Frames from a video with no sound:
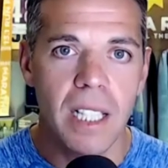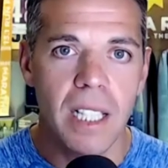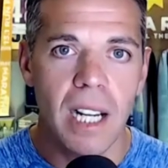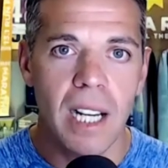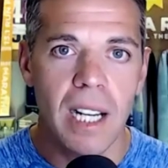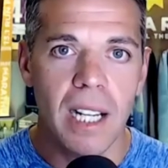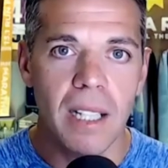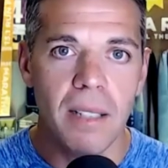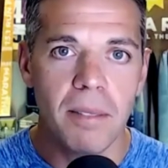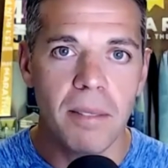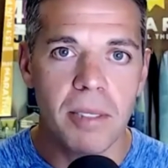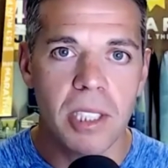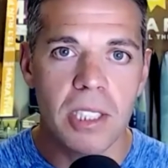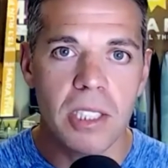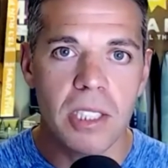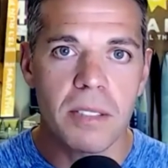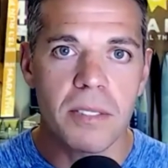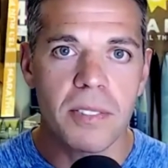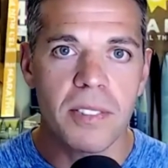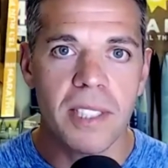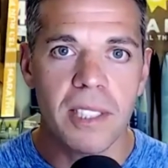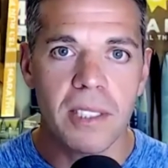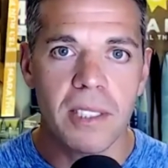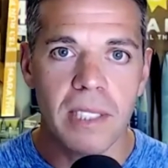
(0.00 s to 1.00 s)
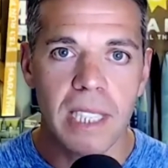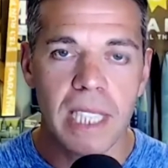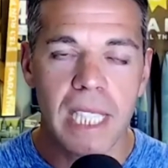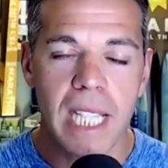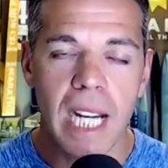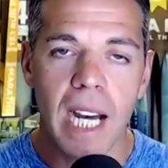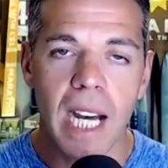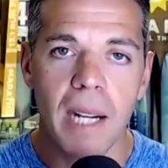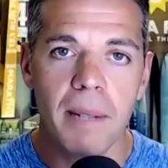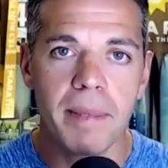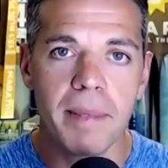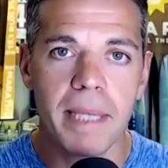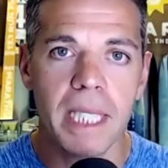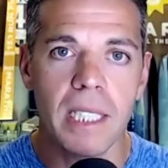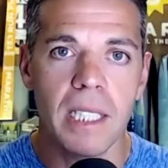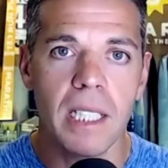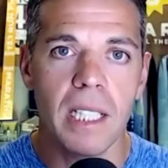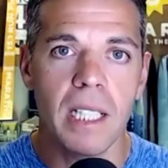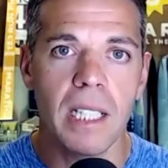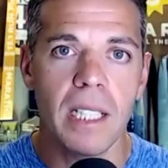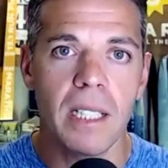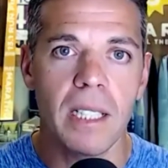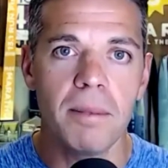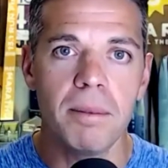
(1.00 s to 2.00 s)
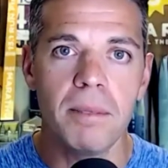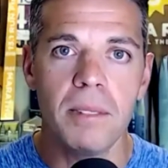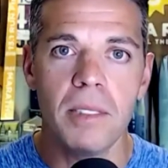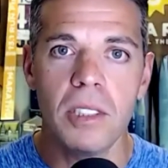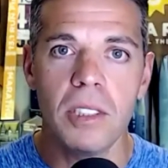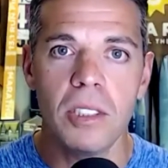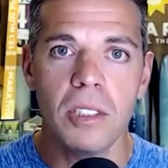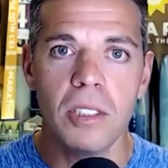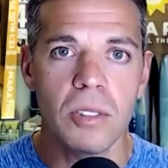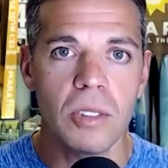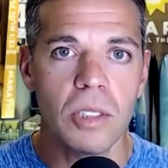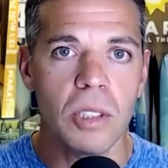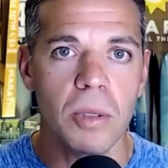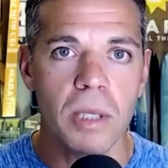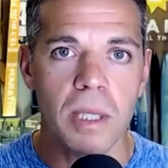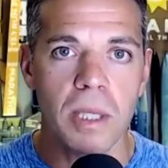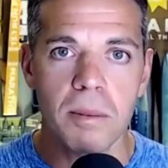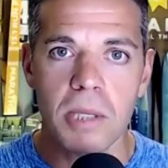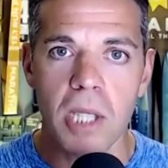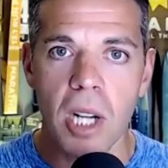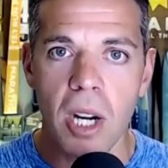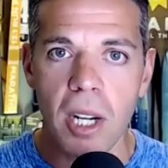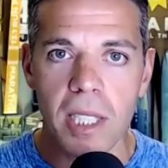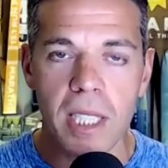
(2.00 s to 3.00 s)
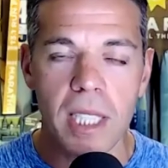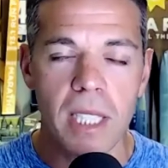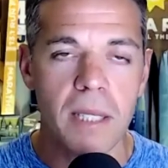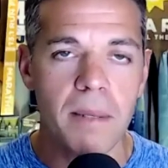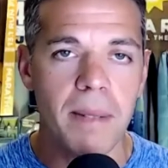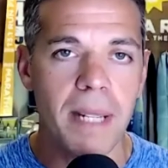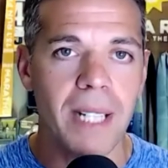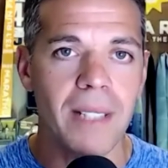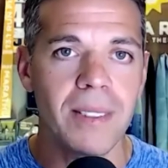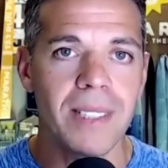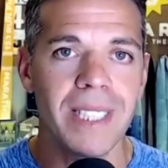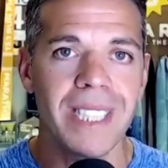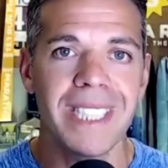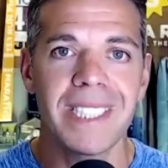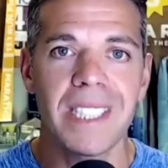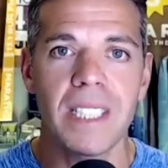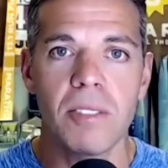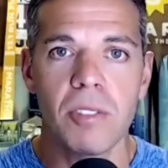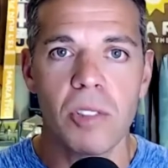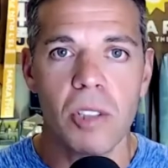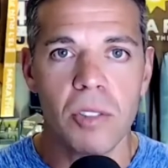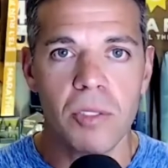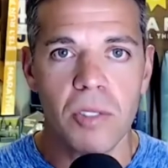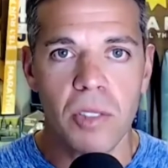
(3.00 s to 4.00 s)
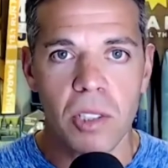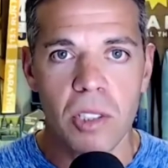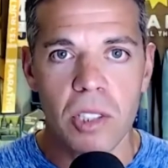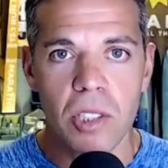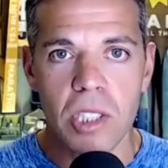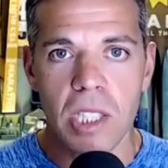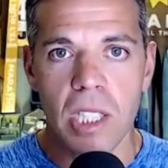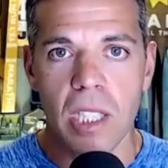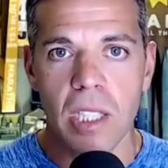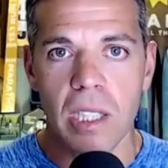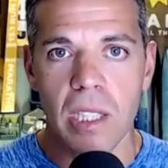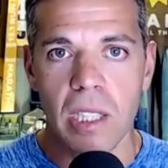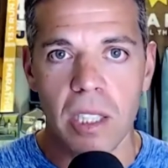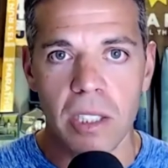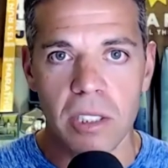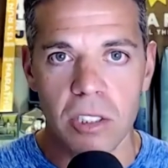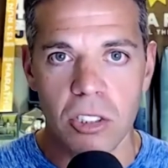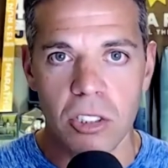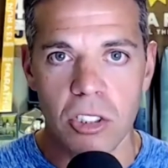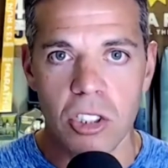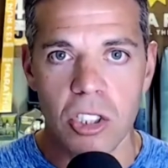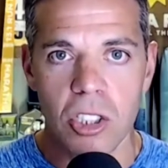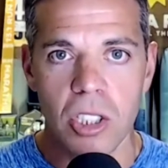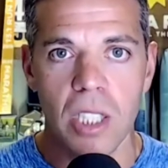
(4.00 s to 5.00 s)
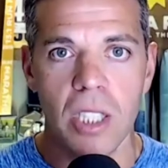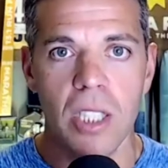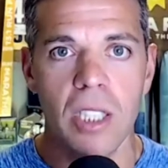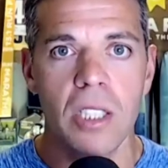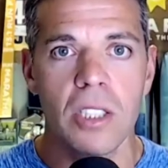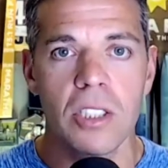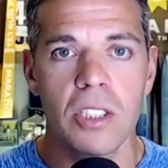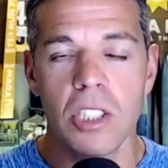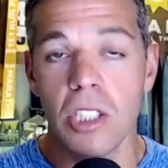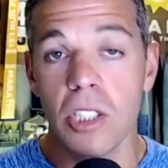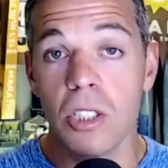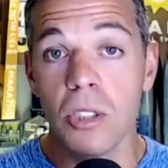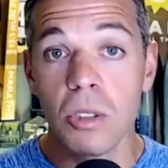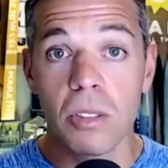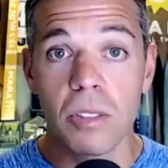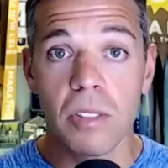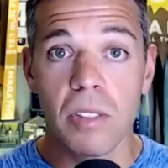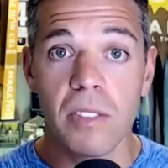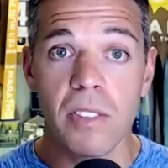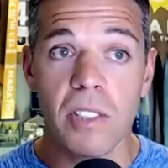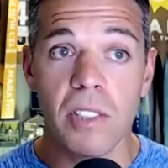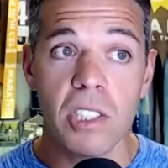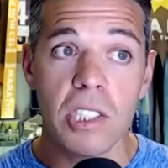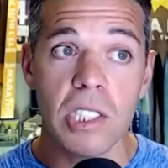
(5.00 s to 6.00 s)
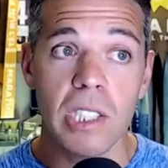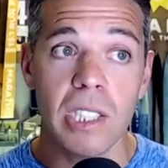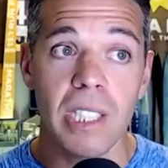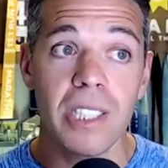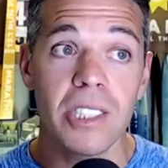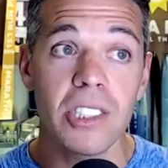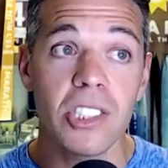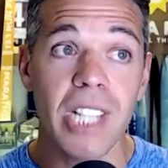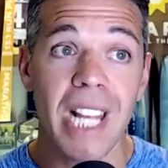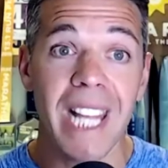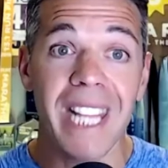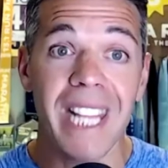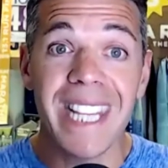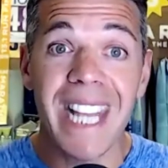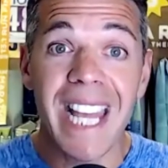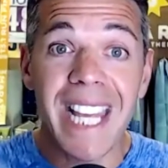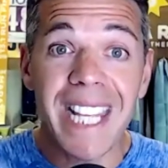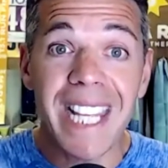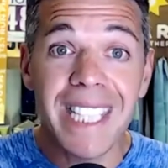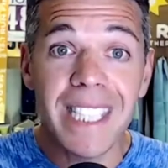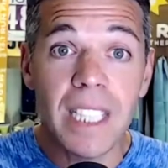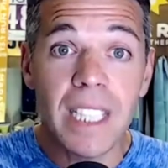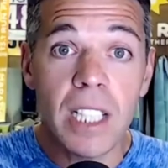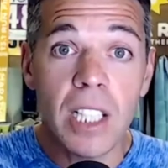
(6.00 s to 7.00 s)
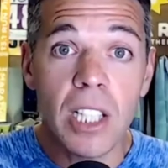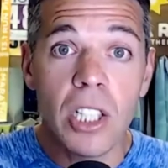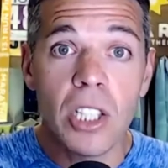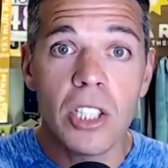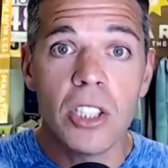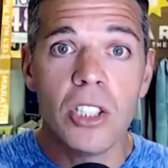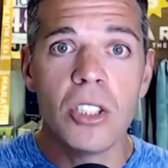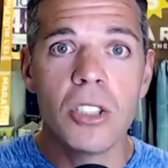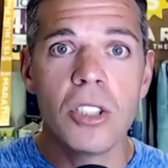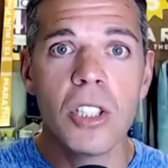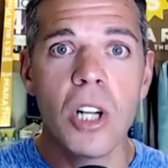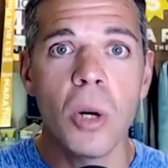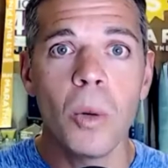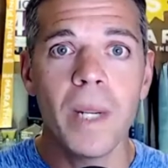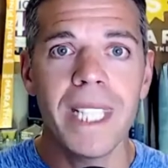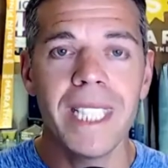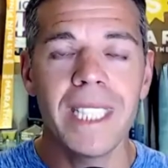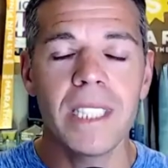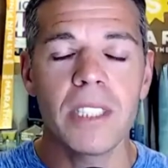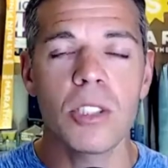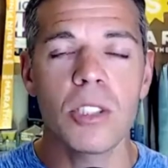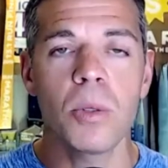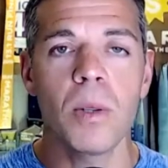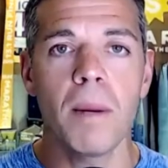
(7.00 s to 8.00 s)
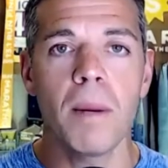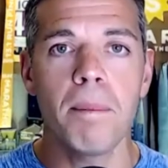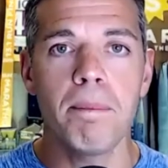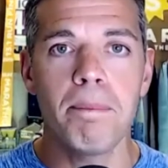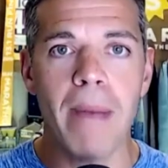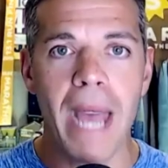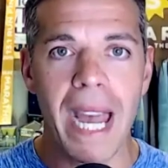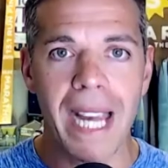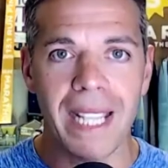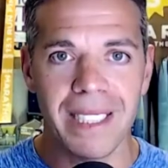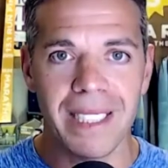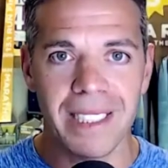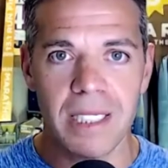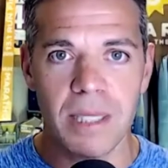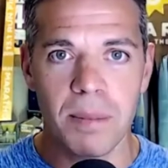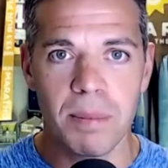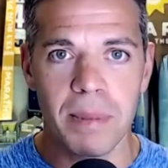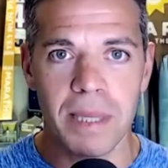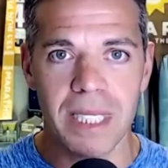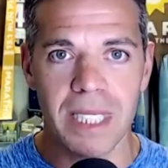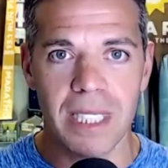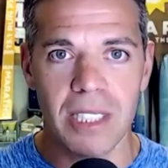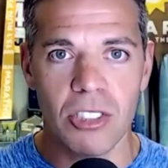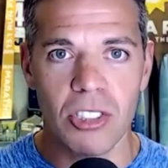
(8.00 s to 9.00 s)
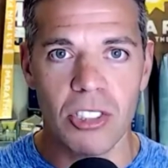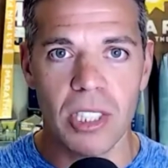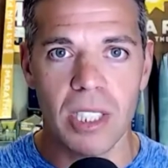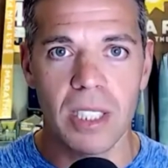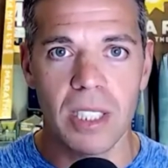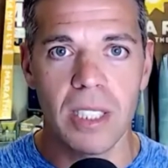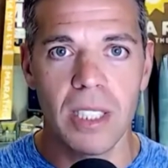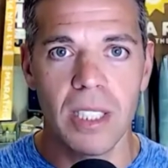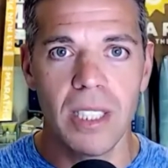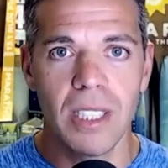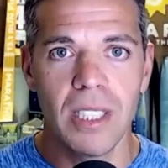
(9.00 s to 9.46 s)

because it's fairly common, you'll know what I'm talking about, is a reverse lunge. So you do a reverse lunge and then you go into a balance position.